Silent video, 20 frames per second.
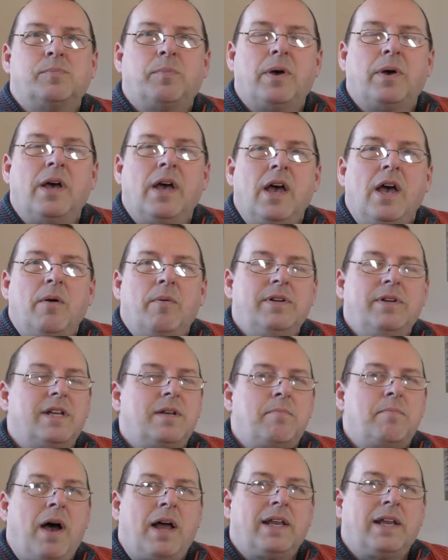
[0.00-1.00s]
but we
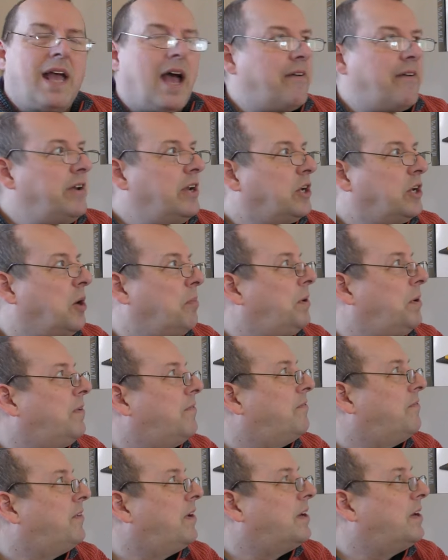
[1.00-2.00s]
didn't mind carrying a couple
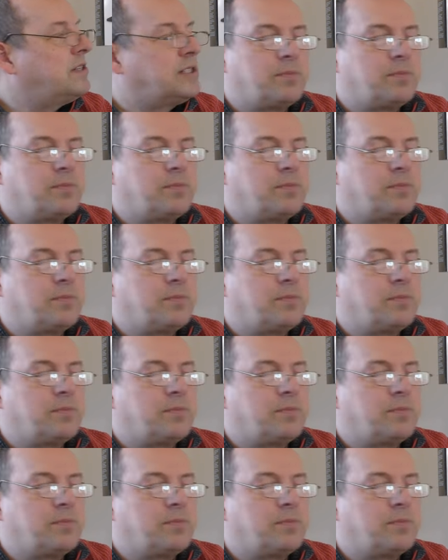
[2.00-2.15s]
of